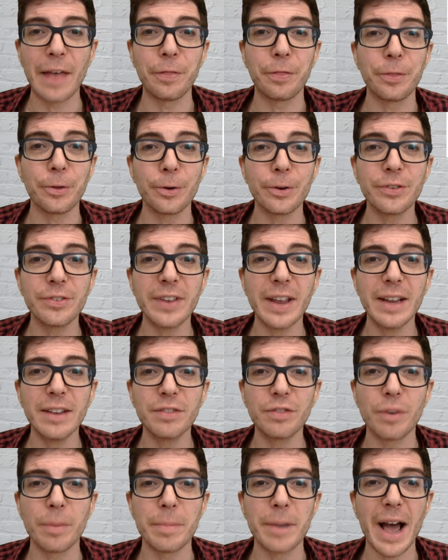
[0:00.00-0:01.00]
and
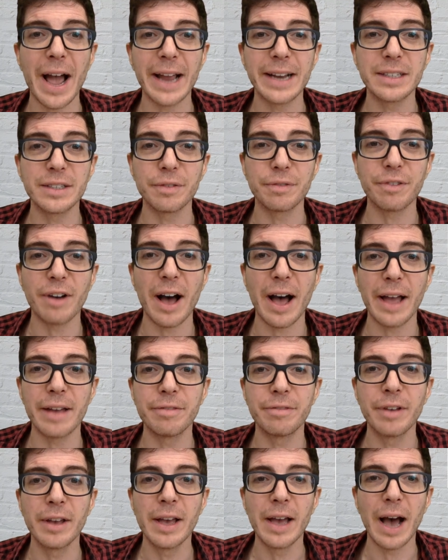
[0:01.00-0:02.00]
Thursdays from 9 to
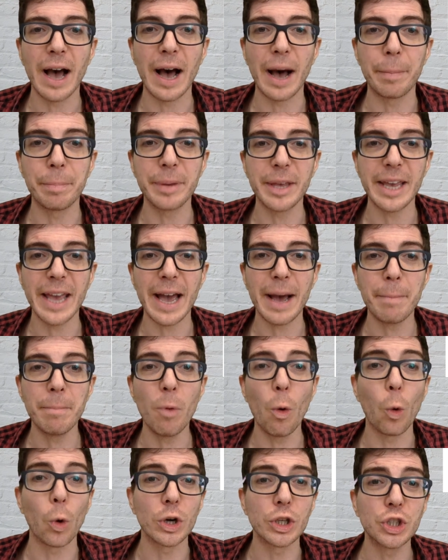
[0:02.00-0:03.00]
5 uh, p.m.
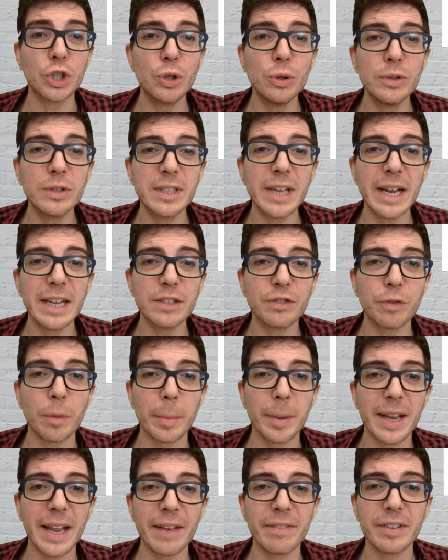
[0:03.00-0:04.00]
or Tuesdays from
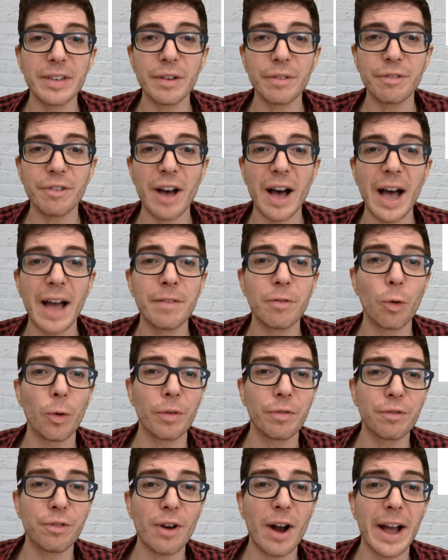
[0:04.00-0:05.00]
11 to 5 or
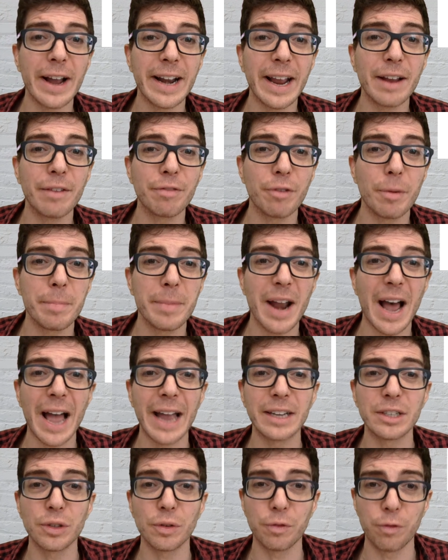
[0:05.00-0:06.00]
Friday from
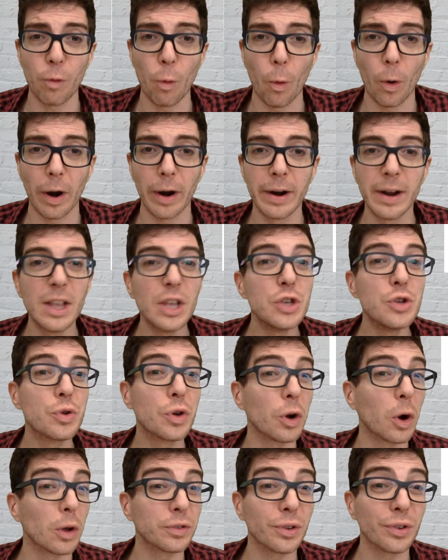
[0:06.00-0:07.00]
9 to 4. You
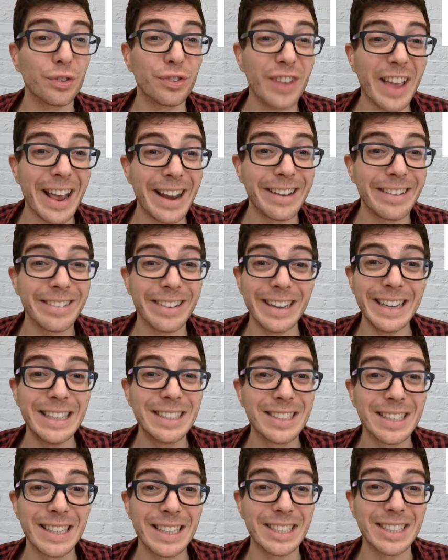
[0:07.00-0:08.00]
can also send
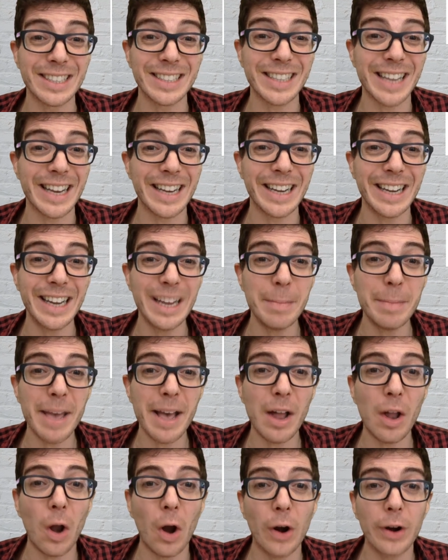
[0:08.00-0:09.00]
easily to send an
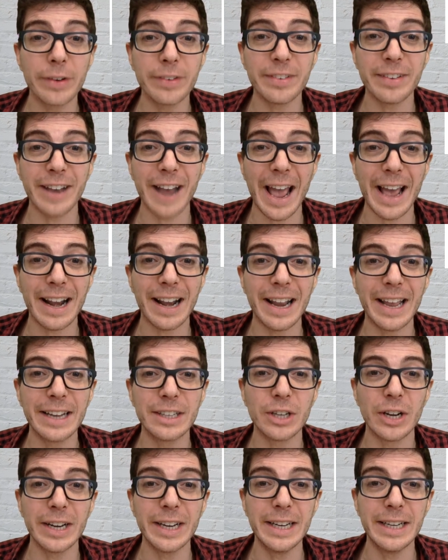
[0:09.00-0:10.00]
email, arts at
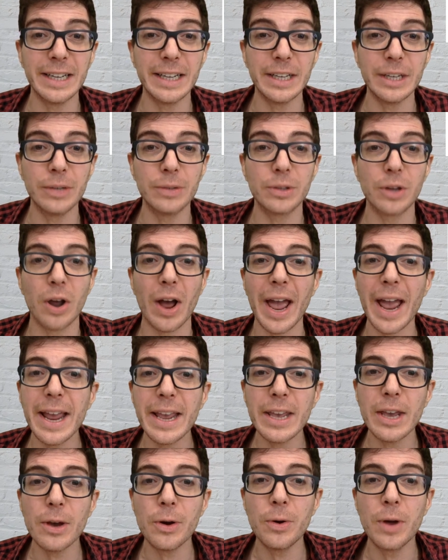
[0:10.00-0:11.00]
adelaide.edu.au.
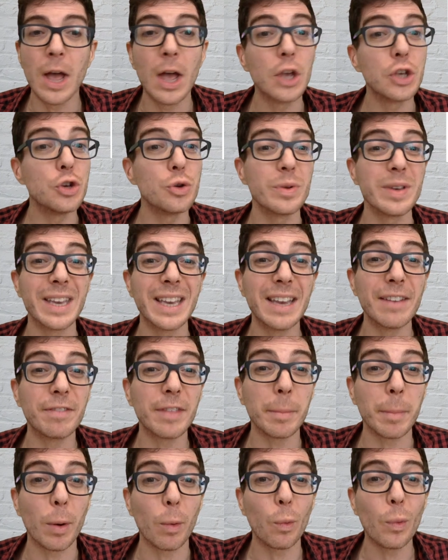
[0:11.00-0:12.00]
You can give
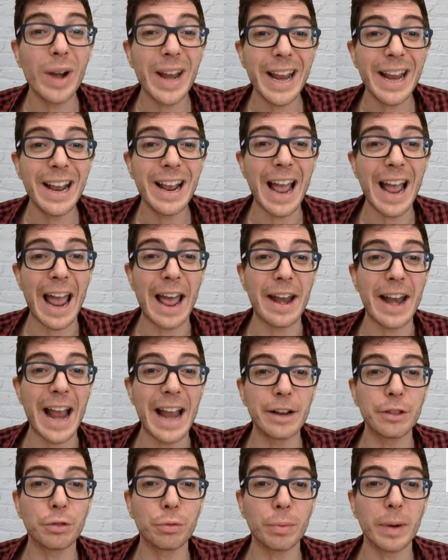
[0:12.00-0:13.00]
them a ring at
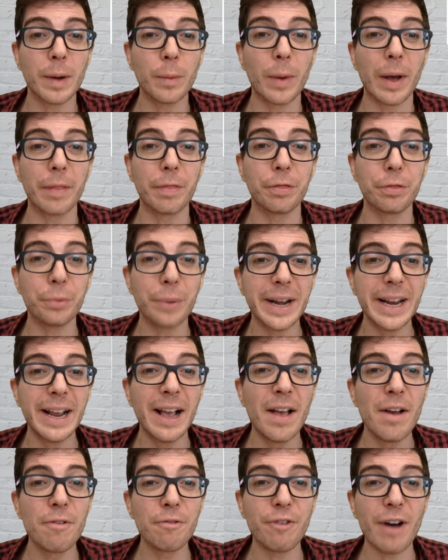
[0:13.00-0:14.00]

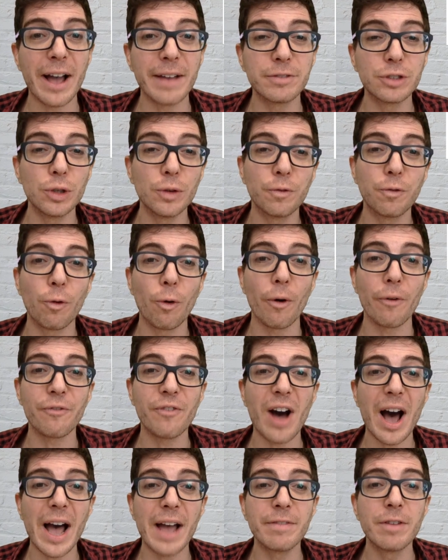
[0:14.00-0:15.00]

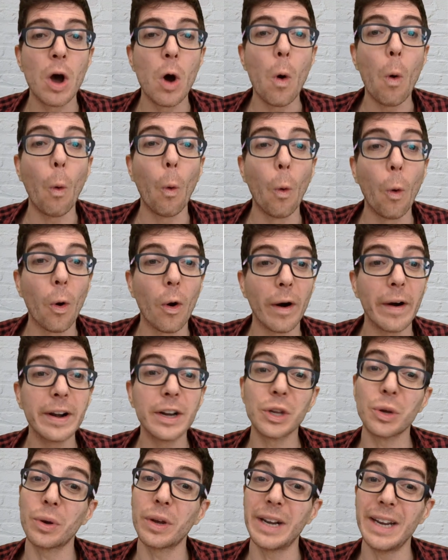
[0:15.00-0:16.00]
8313-5245 or
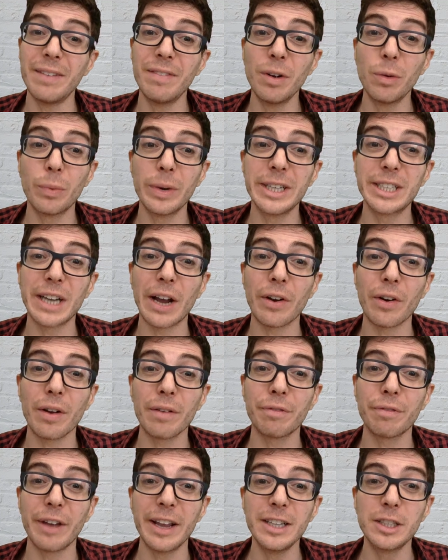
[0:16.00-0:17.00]
you can even reach out on
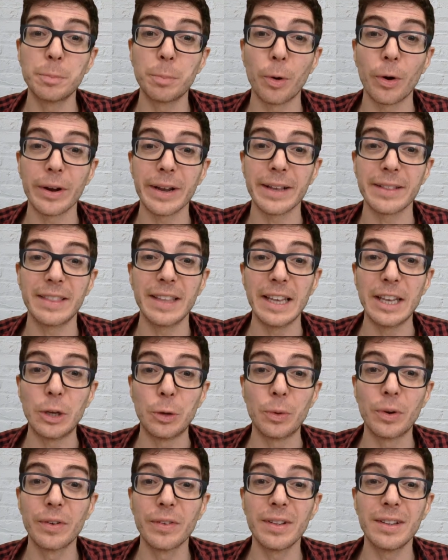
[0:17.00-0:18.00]
Facebook at the
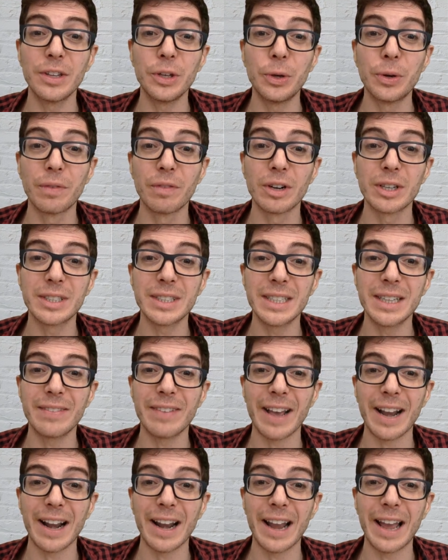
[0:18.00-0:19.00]
Uni University of
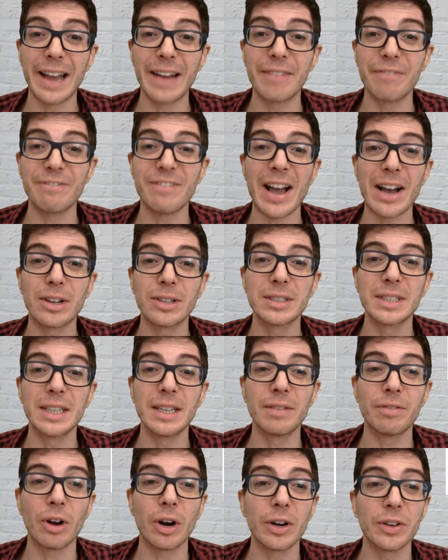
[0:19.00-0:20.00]
Adelaide Faculty
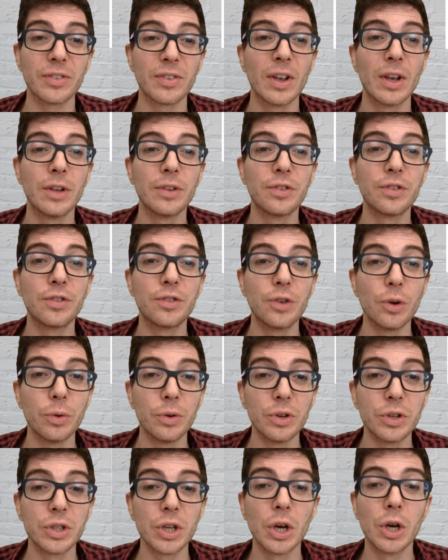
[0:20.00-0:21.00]
of Arts
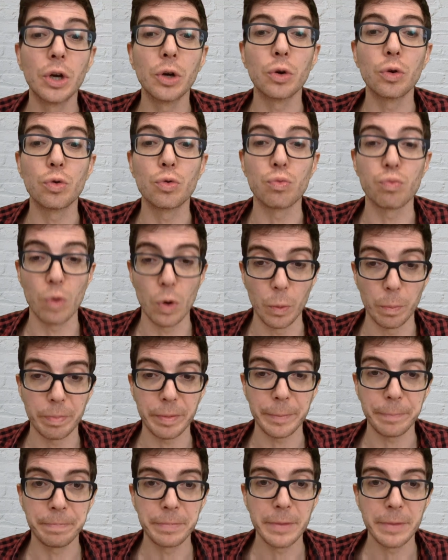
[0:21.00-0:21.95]
Student Group.